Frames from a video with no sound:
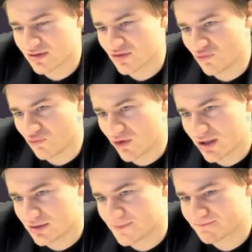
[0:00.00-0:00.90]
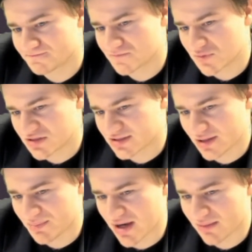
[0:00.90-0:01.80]
Well, it's not
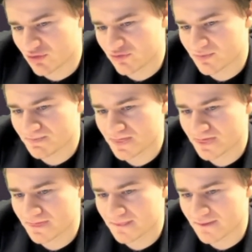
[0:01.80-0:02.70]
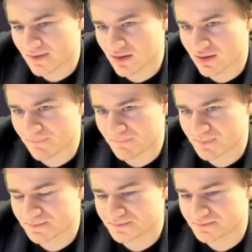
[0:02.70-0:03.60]
a bad move.
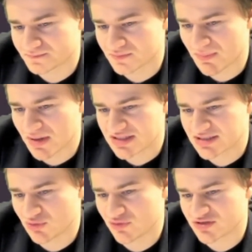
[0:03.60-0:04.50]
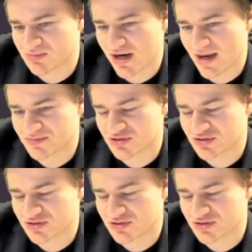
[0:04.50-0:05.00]
The best move is perhaps to